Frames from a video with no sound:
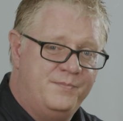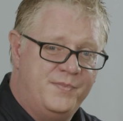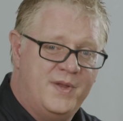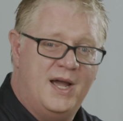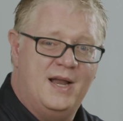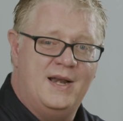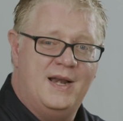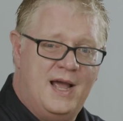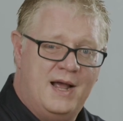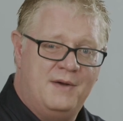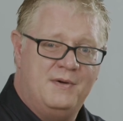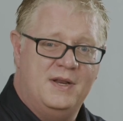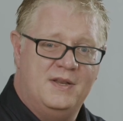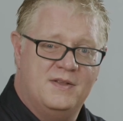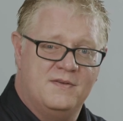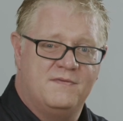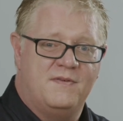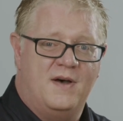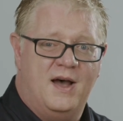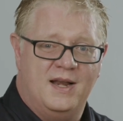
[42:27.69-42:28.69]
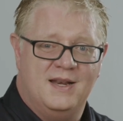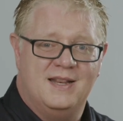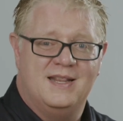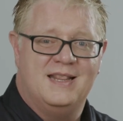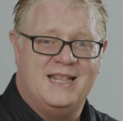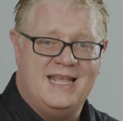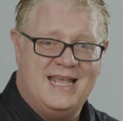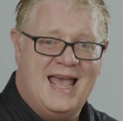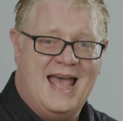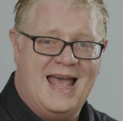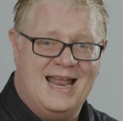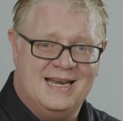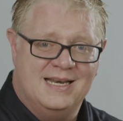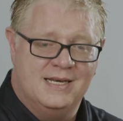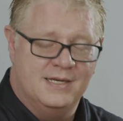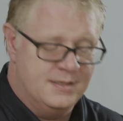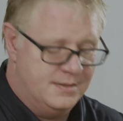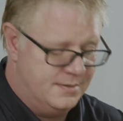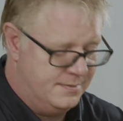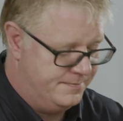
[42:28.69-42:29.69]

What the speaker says: I now need to find the end.